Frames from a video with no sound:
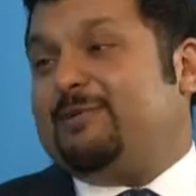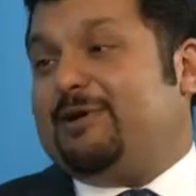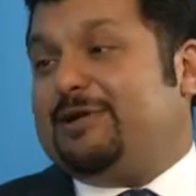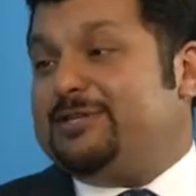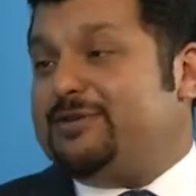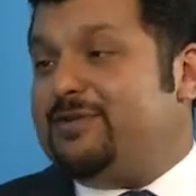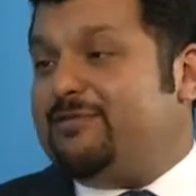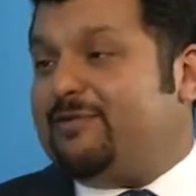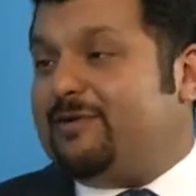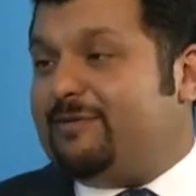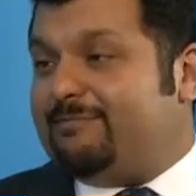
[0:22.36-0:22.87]
months.
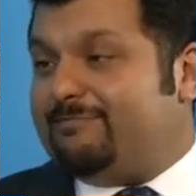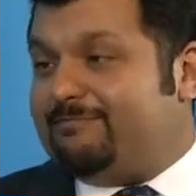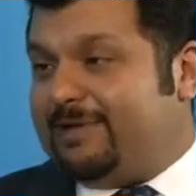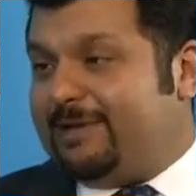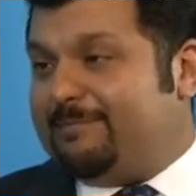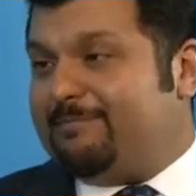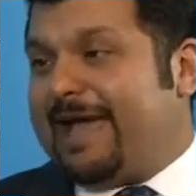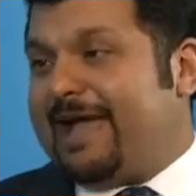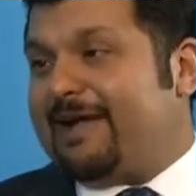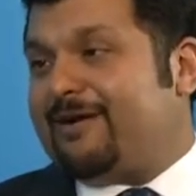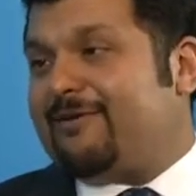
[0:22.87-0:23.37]
You have a
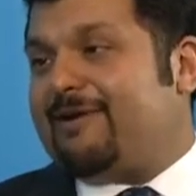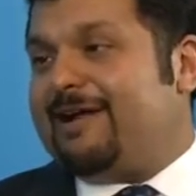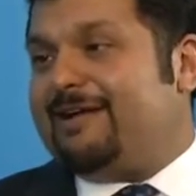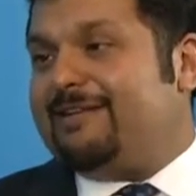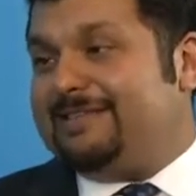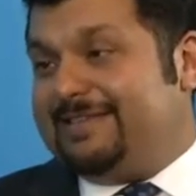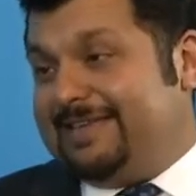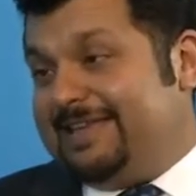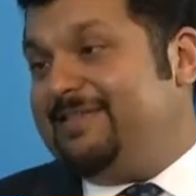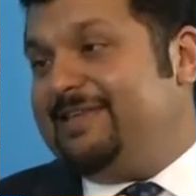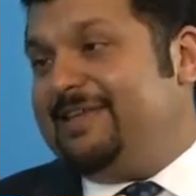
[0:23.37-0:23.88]

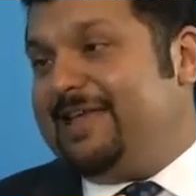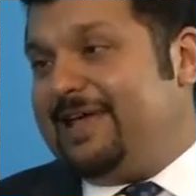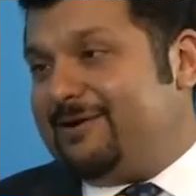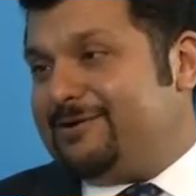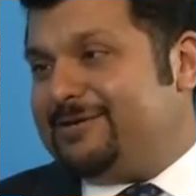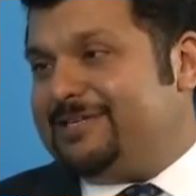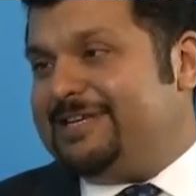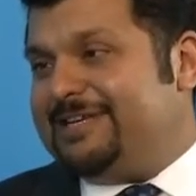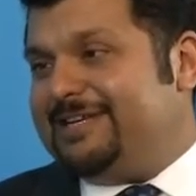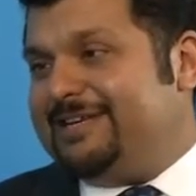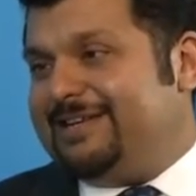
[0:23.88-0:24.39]
background in the
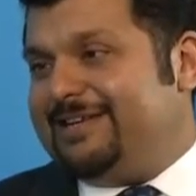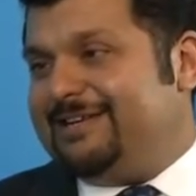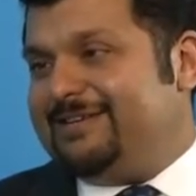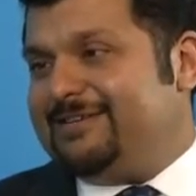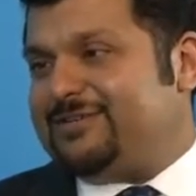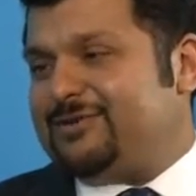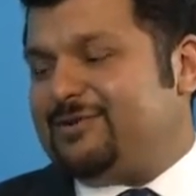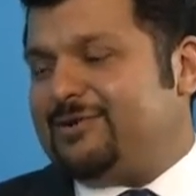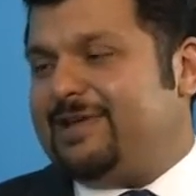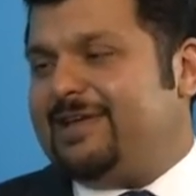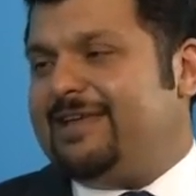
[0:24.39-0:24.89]
energy
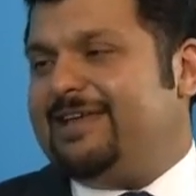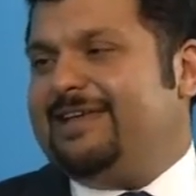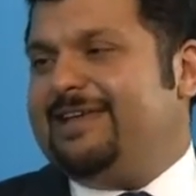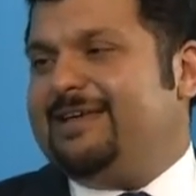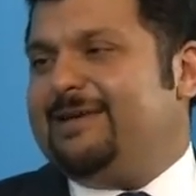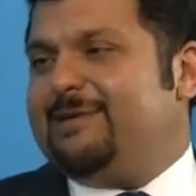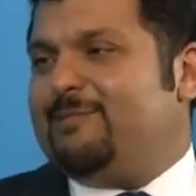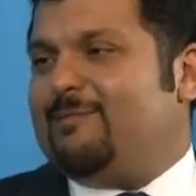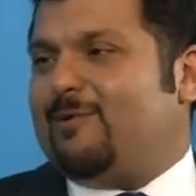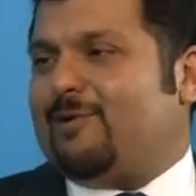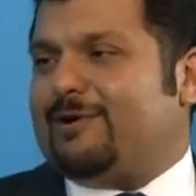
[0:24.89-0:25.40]
industry
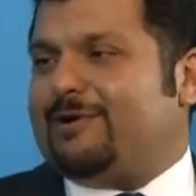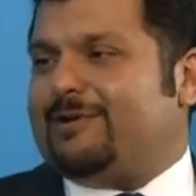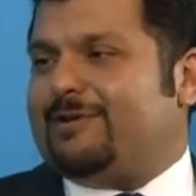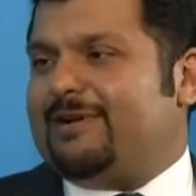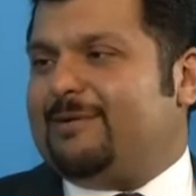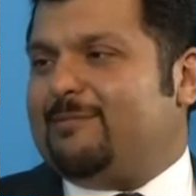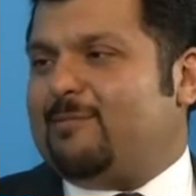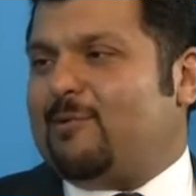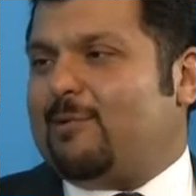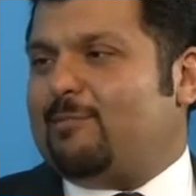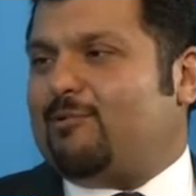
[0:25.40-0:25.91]

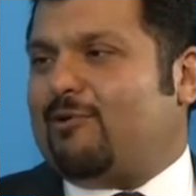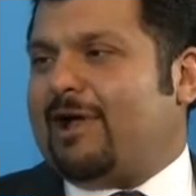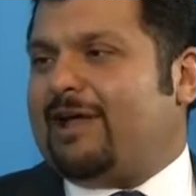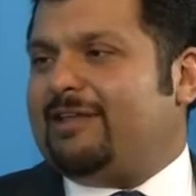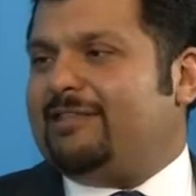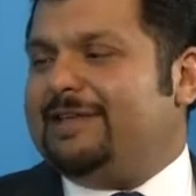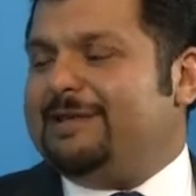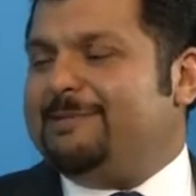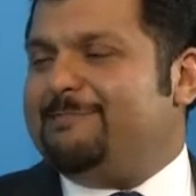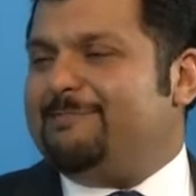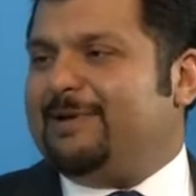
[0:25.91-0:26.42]
more
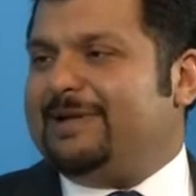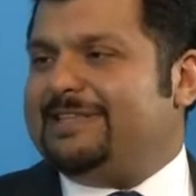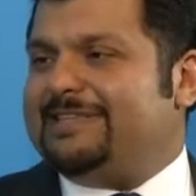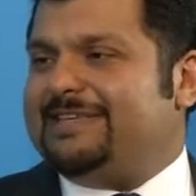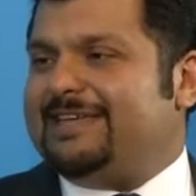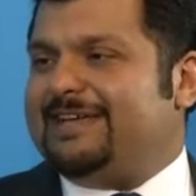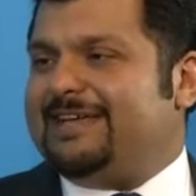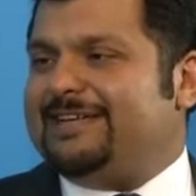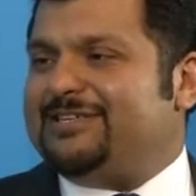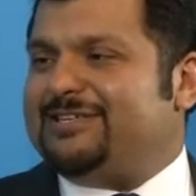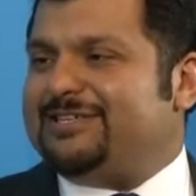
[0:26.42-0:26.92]
broadly,
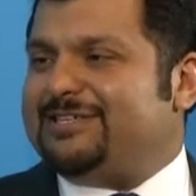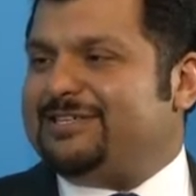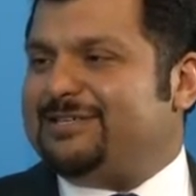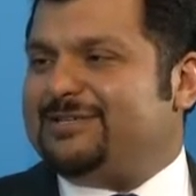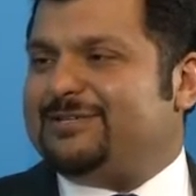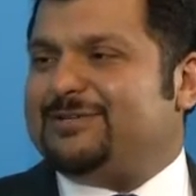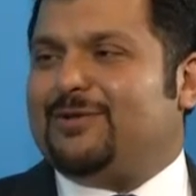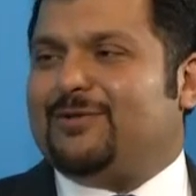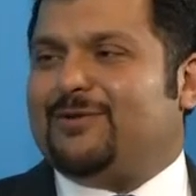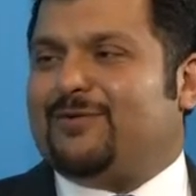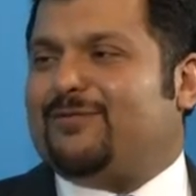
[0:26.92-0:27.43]
but just in
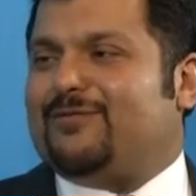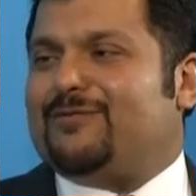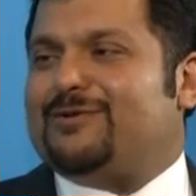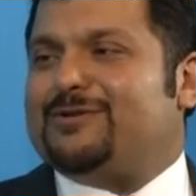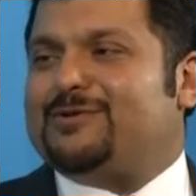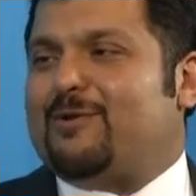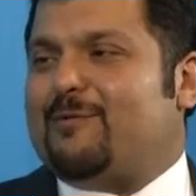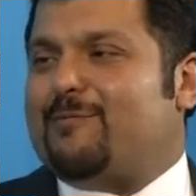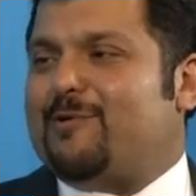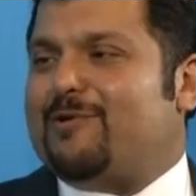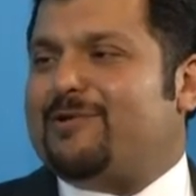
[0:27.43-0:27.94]
solar for a
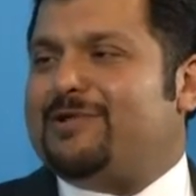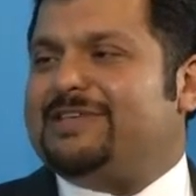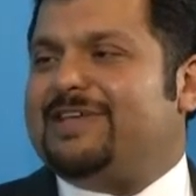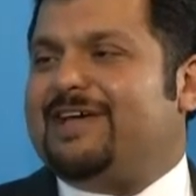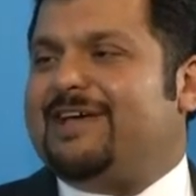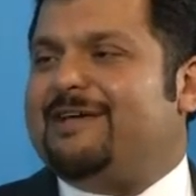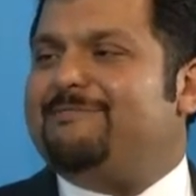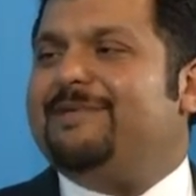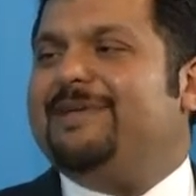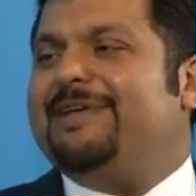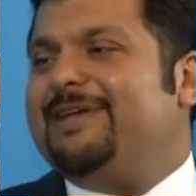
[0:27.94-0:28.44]
short period of
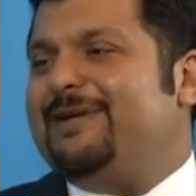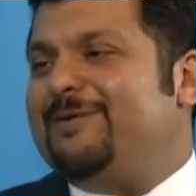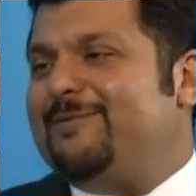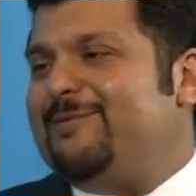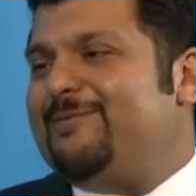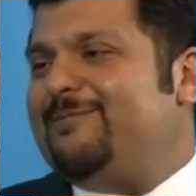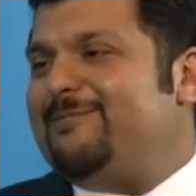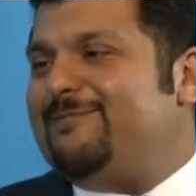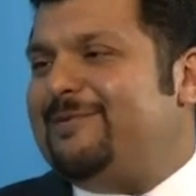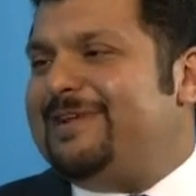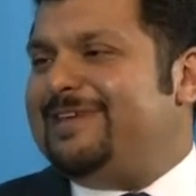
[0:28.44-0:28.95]
time.
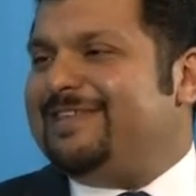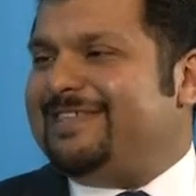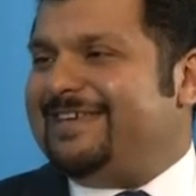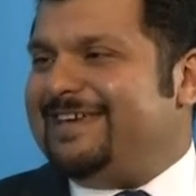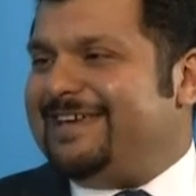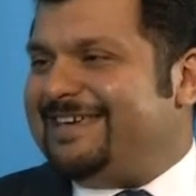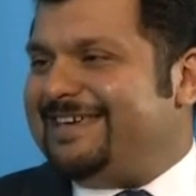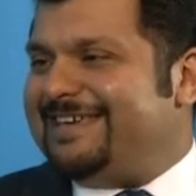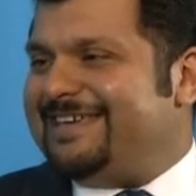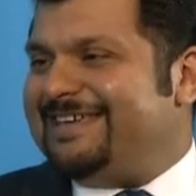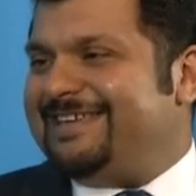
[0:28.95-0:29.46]
What do you think?